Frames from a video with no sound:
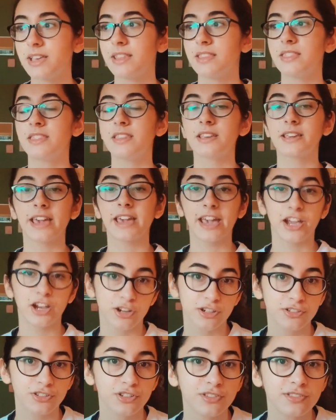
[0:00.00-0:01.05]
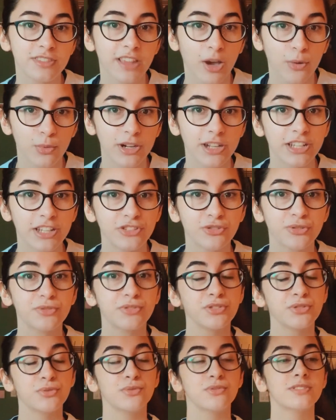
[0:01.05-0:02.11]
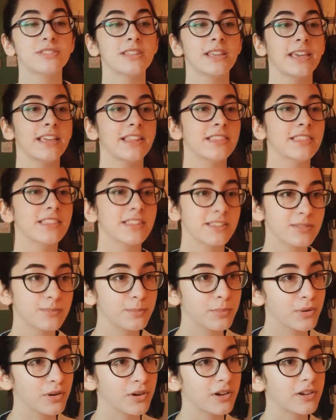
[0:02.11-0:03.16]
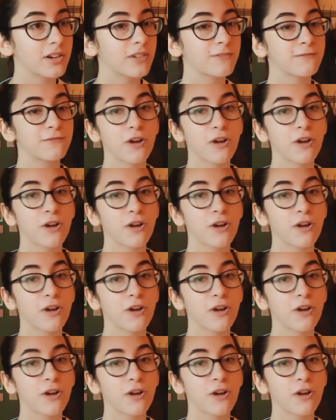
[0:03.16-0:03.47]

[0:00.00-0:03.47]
the characters that were introduced in this book.